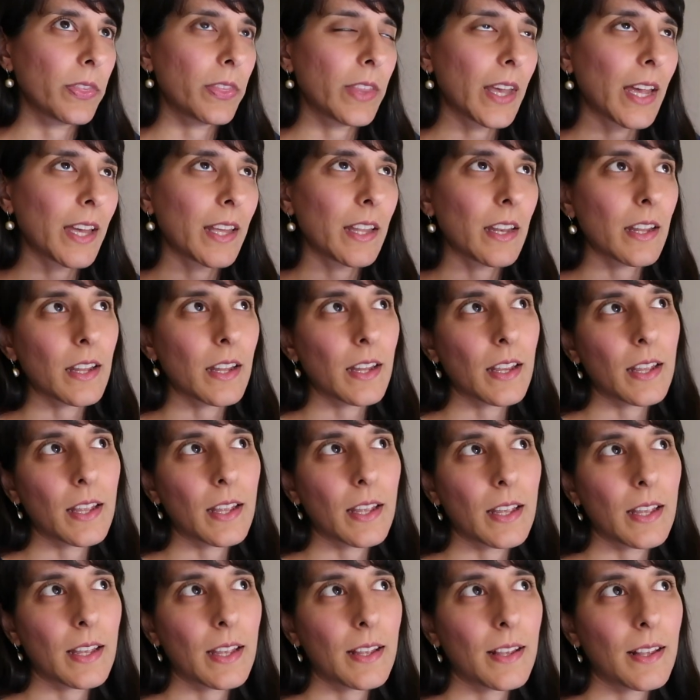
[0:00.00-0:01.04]
that
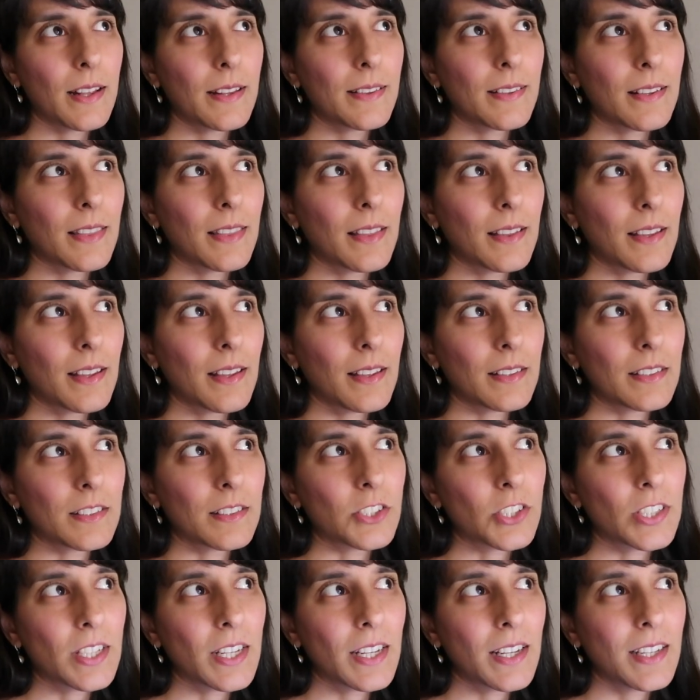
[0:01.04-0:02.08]
is a, a
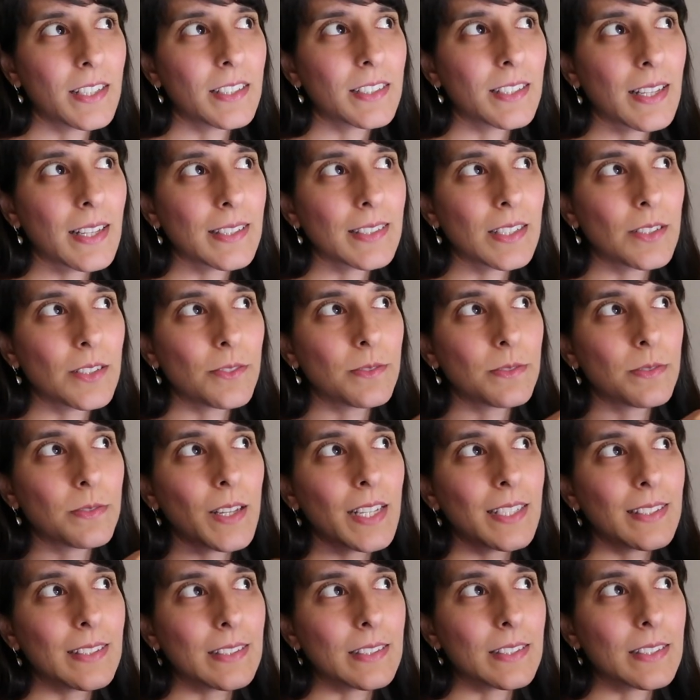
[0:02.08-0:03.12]
change, that's an
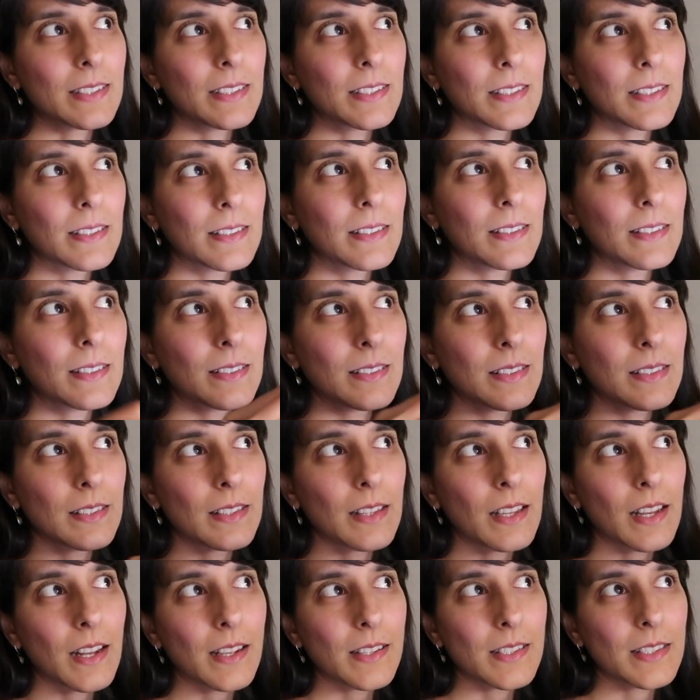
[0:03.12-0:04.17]
event
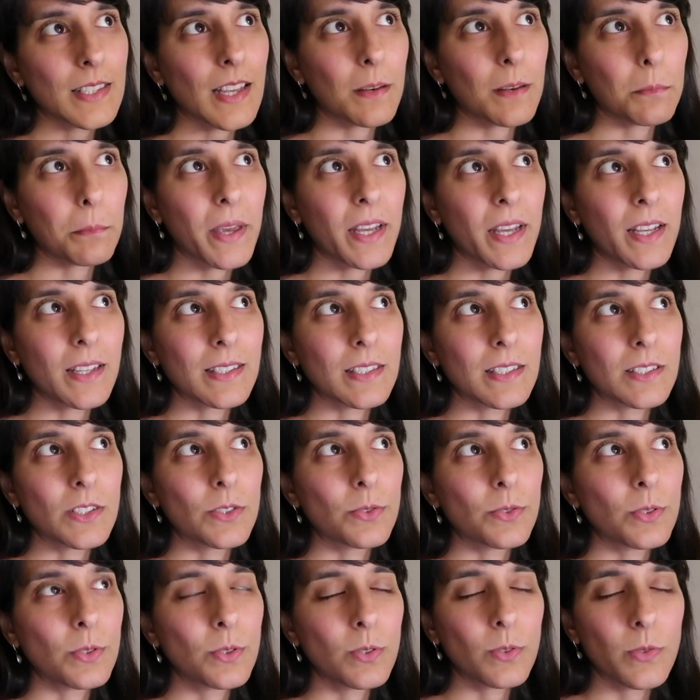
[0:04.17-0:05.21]
that as Saturn passes
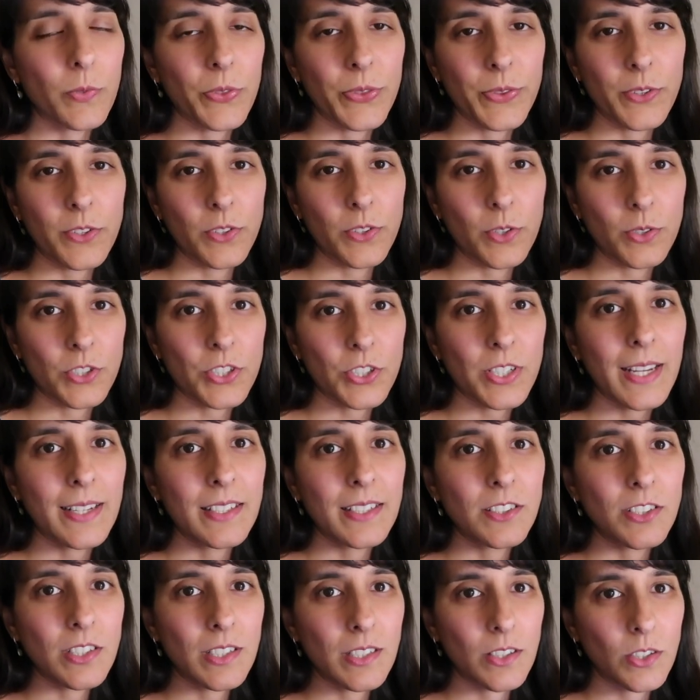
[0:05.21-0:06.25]
through, you're
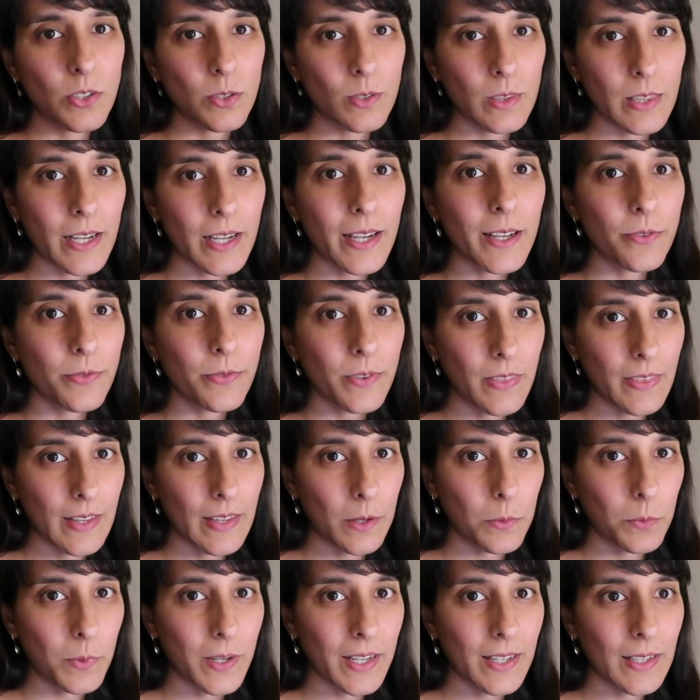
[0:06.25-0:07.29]
changing your life in
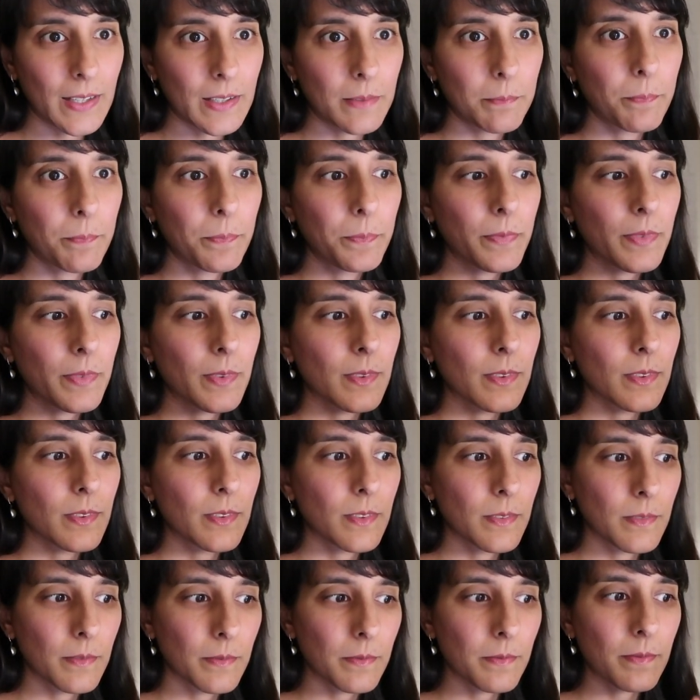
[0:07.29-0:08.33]
that way.
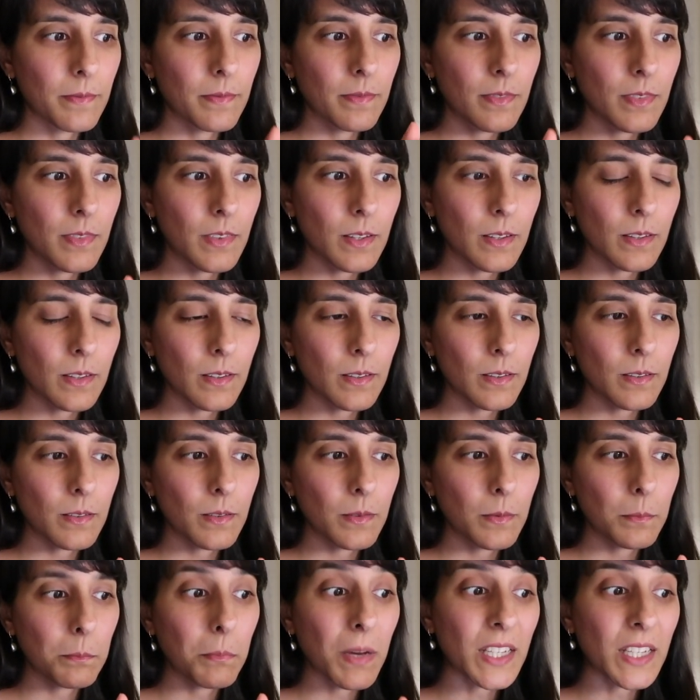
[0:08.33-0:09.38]

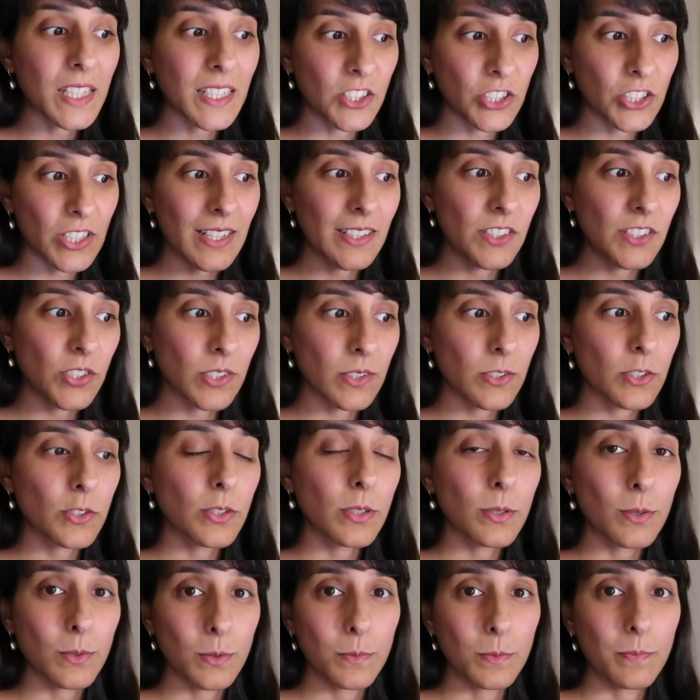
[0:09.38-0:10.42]
The money changes
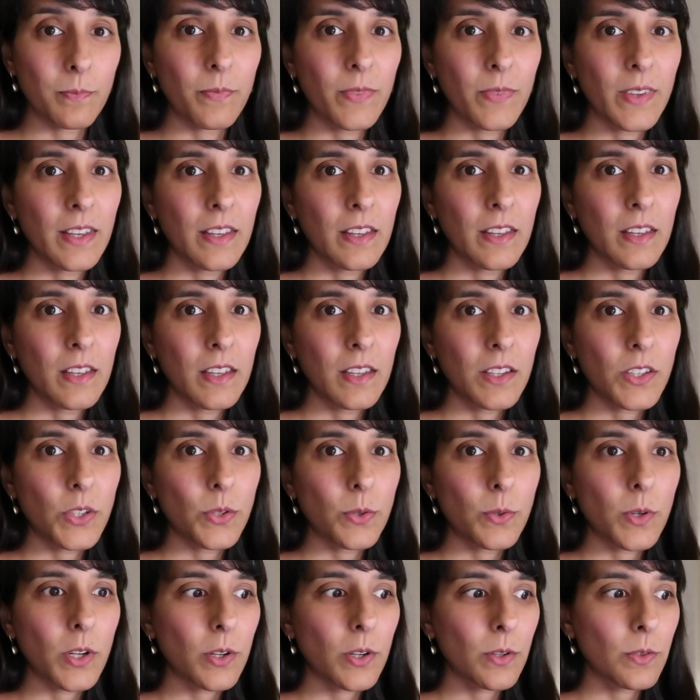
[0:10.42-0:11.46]
too.
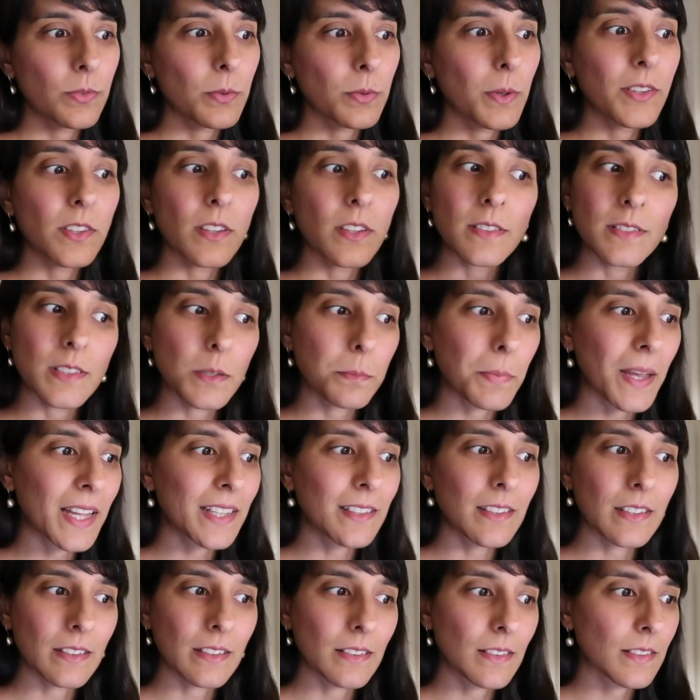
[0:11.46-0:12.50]
You go from, and there's
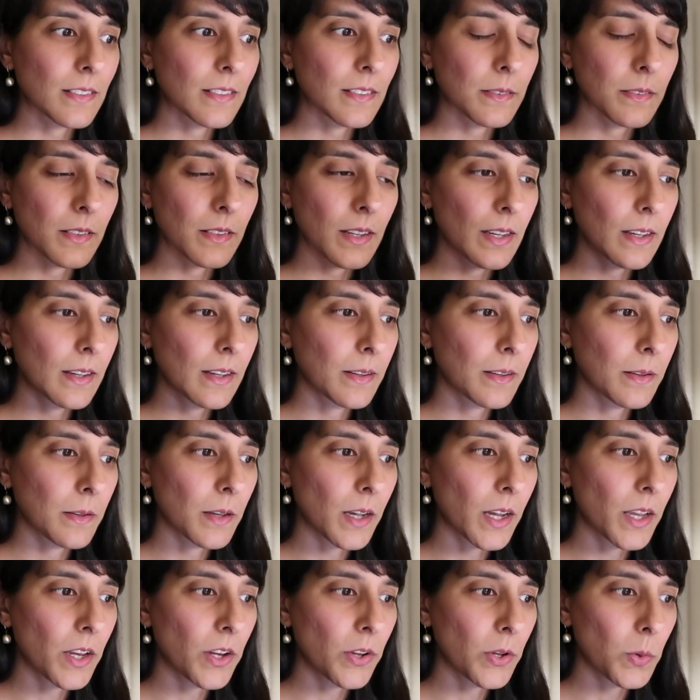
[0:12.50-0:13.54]
dependence. Uh,
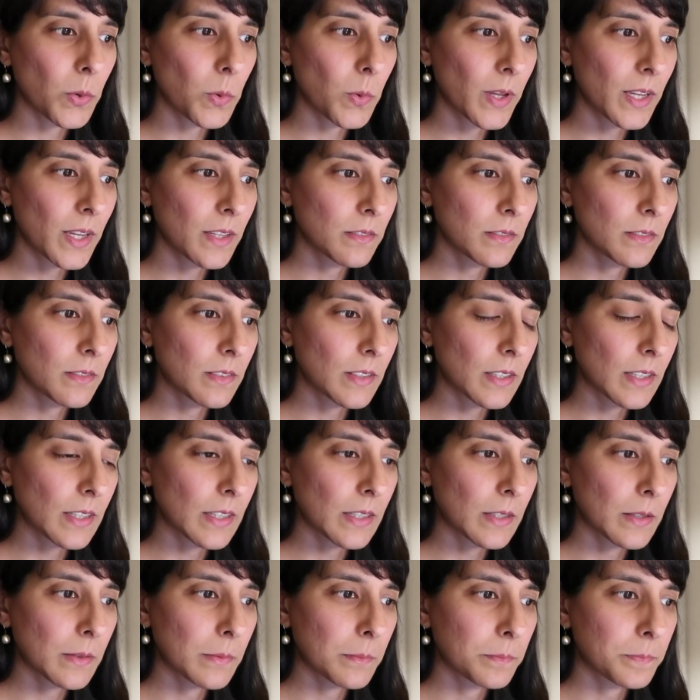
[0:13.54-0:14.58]
I know when,
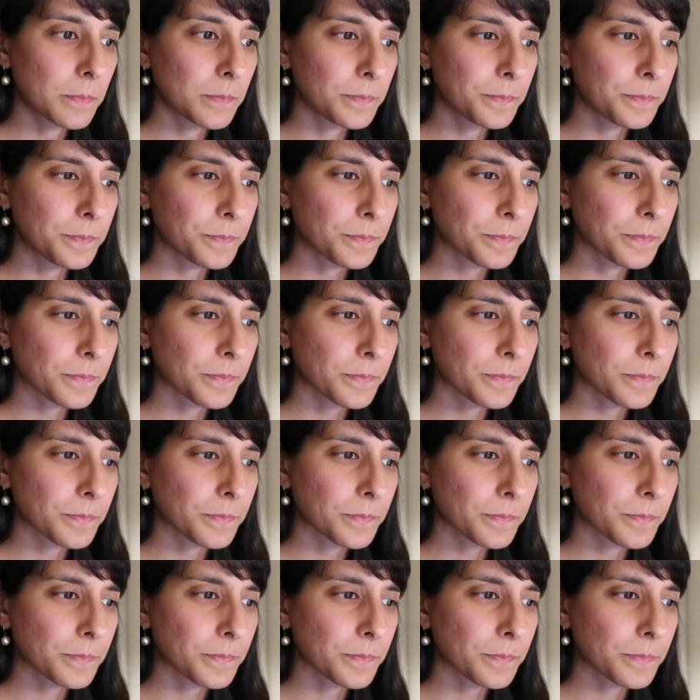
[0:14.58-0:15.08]
um,